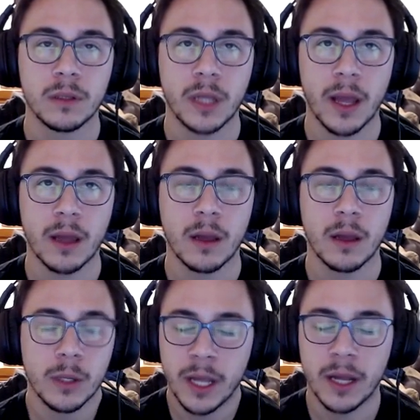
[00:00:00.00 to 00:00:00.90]
Yeah, I
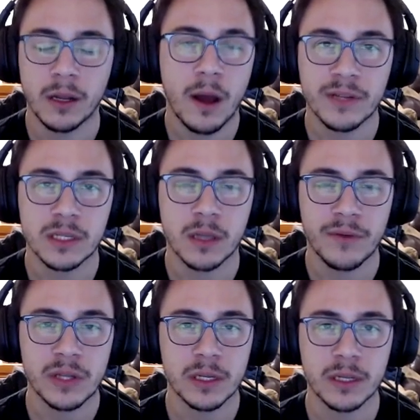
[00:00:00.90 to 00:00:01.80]
mean, yeah.
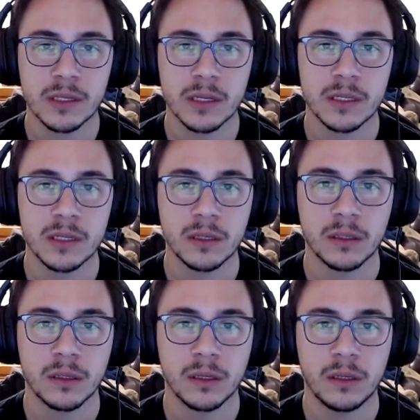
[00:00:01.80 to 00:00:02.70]
Obviously, it's
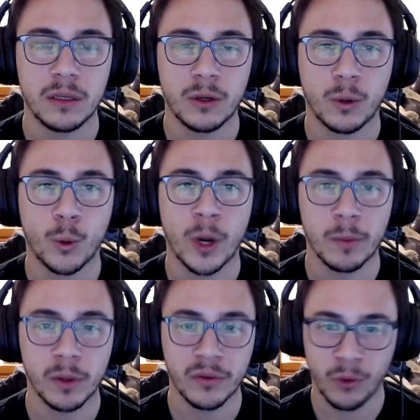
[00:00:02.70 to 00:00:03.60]

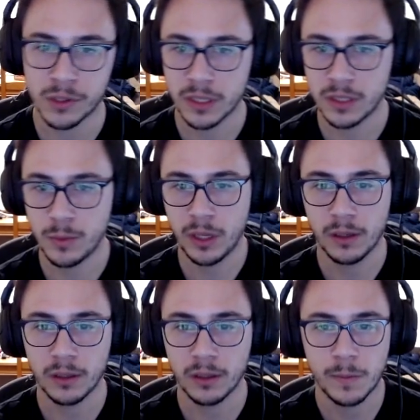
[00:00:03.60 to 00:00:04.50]
incredibly fortunate to
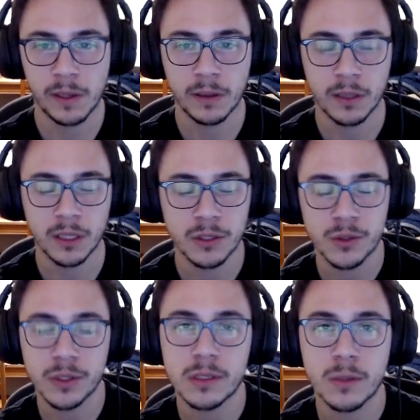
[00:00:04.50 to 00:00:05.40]
be in the
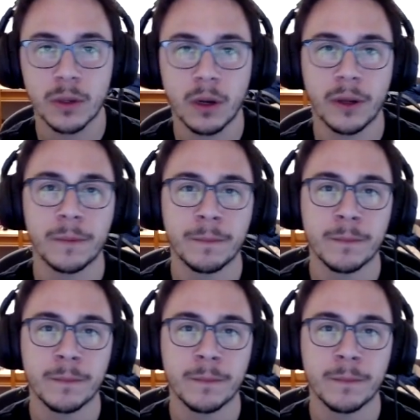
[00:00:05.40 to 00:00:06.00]
industries that we are in.